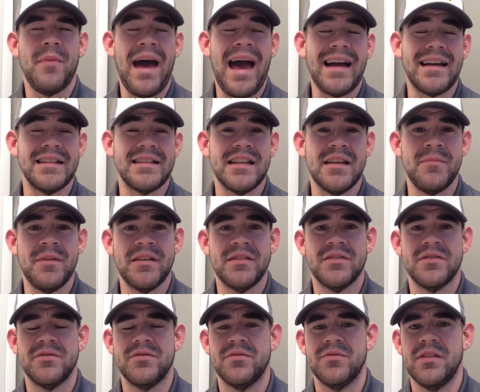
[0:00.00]

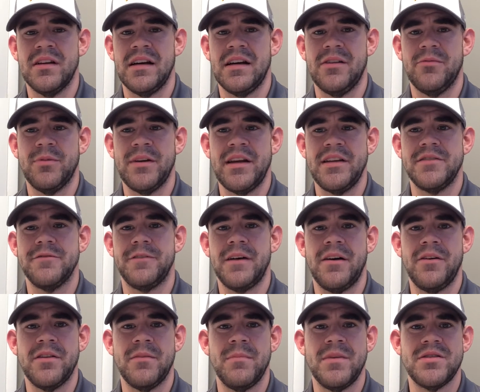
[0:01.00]
Academics, we need to
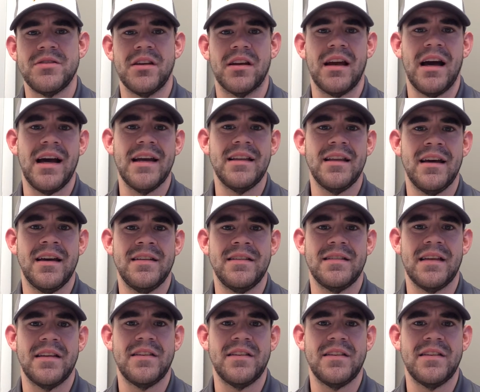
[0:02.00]
follow the MSHA guidelines.